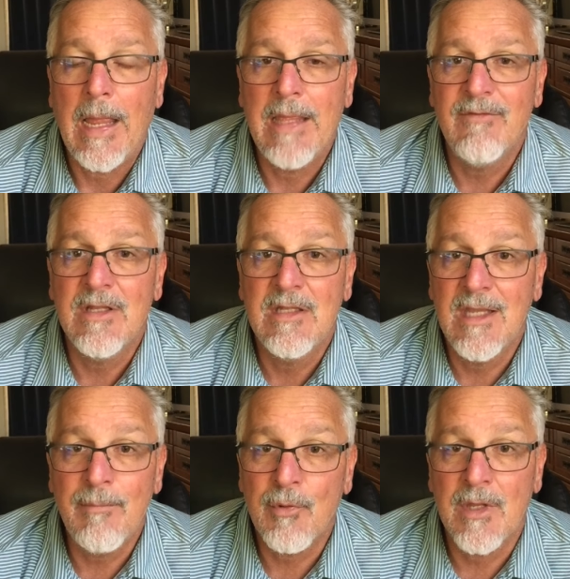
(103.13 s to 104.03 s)
even
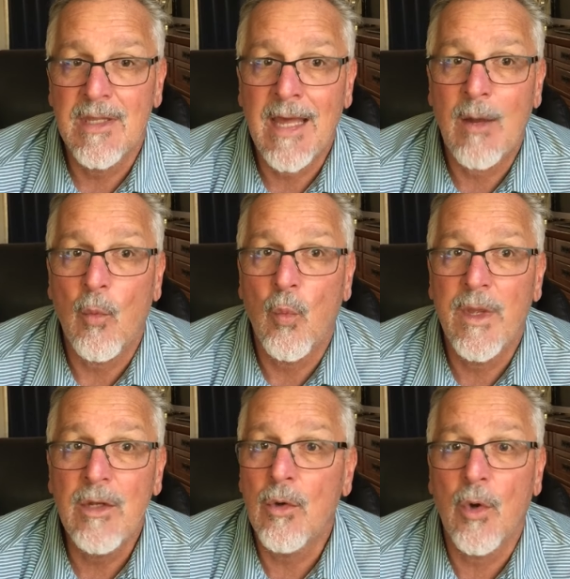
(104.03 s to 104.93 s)
deeper than that,
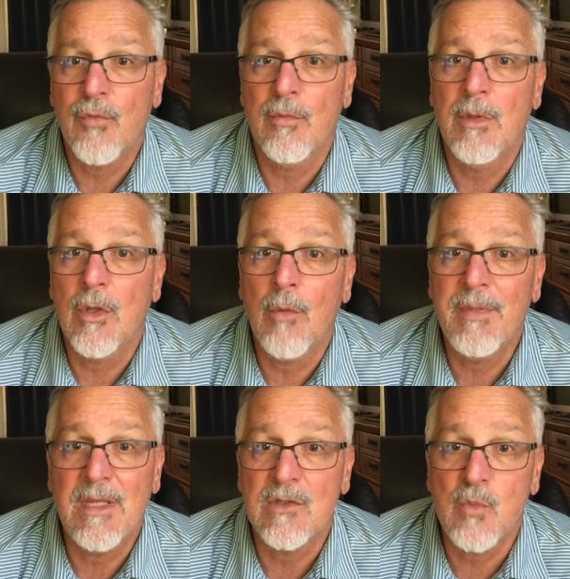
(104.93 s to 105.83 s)
we don't go through them alone
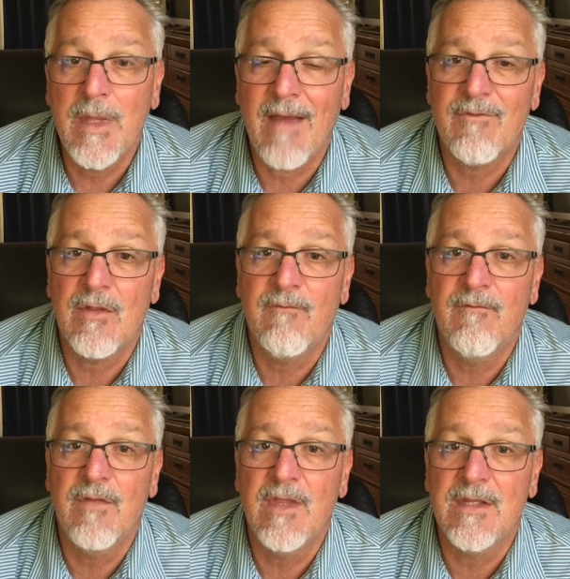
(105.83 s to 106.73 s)
because we have
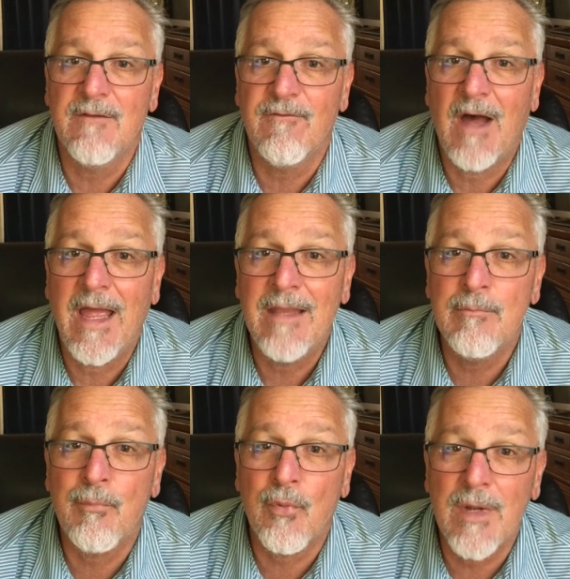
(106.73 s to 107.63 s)
the divine
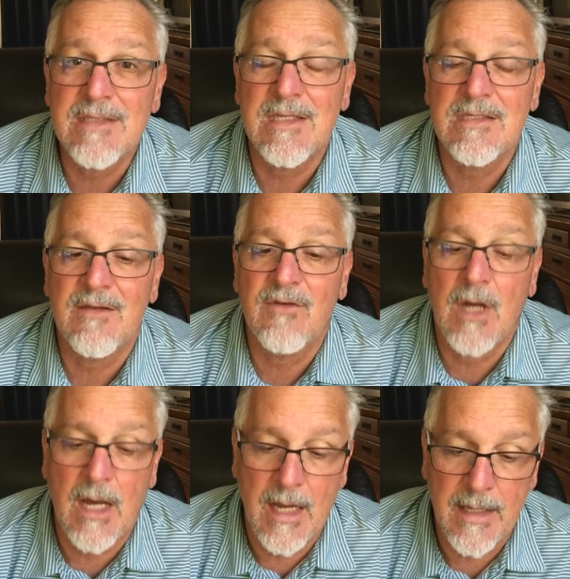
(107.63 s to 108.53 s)
presence of
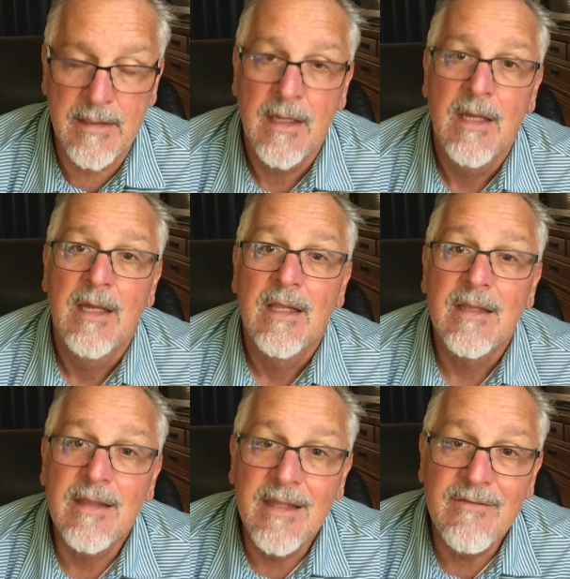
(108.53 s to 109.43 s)
God
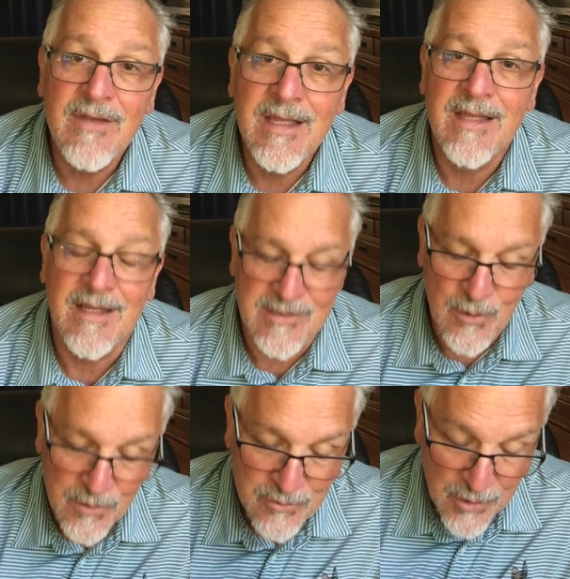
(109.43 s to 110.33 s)
living in us. So